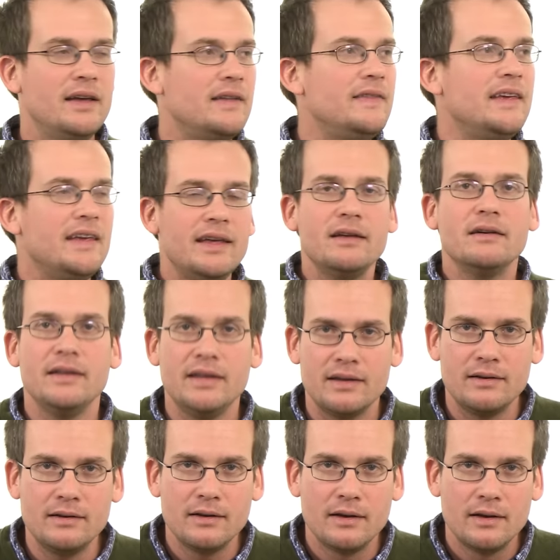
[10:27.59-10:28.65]
In the
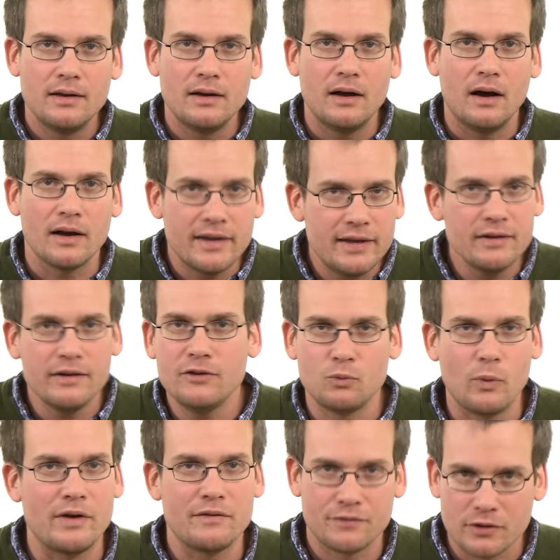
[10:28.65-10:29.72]
Iliad, Achilles
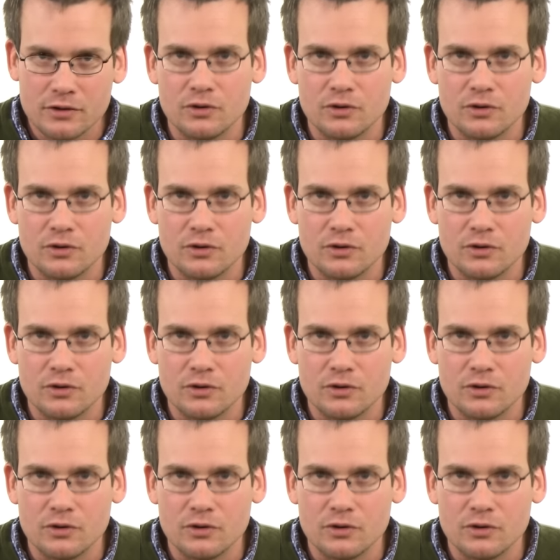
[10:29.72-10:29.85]
went for